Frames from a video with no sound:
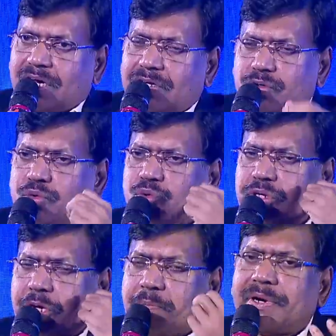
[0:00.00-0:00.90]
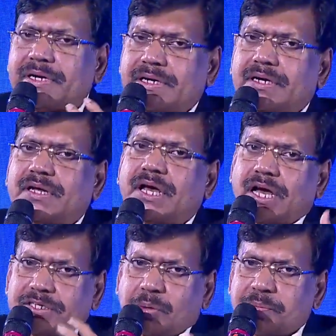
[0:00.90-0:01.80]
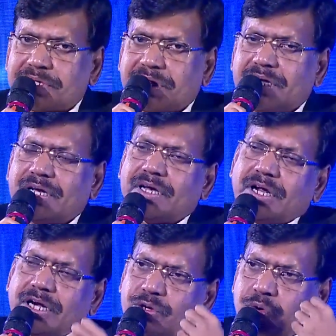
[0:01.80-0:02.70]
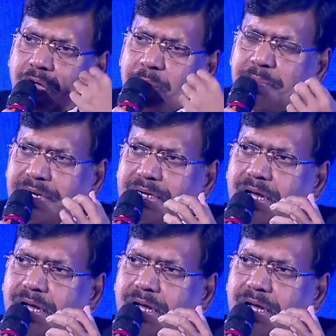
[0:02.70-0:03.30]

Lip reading: to embed empathy, to embed